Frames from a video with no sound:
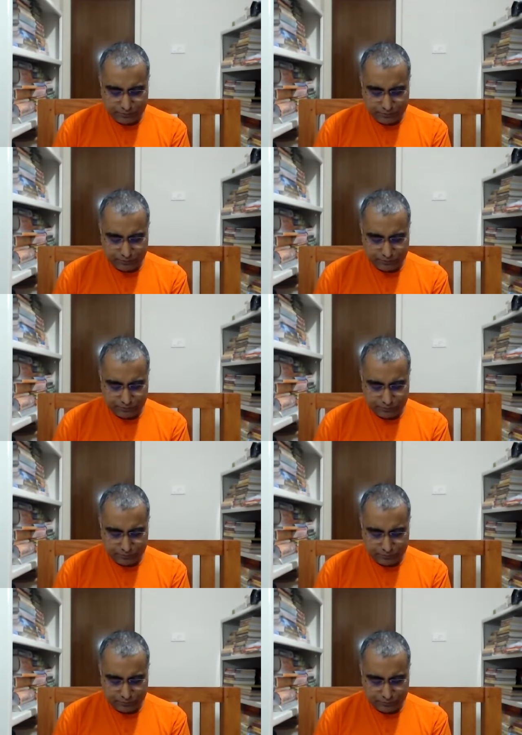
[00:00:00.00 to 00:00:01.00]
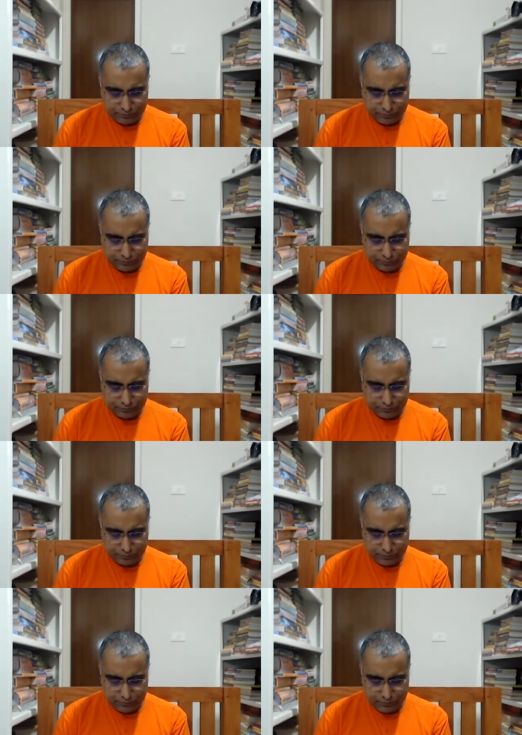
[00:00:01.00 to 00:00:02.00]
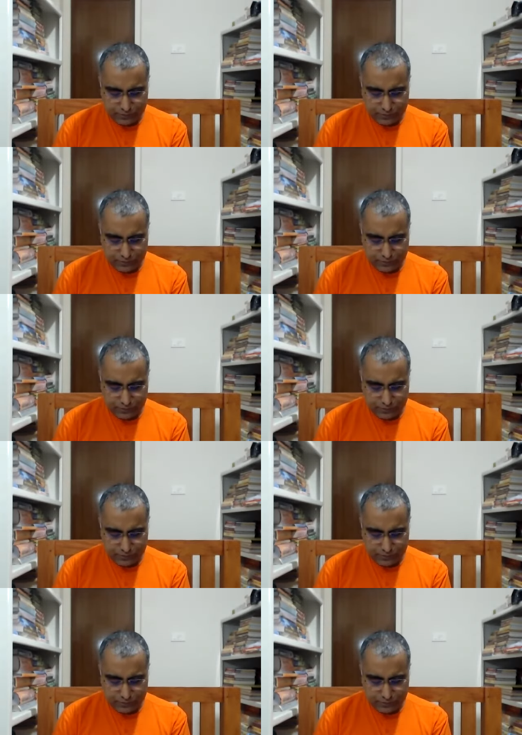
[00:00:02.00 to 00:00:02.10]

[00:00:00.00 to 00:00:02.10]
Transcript: (no one is talking)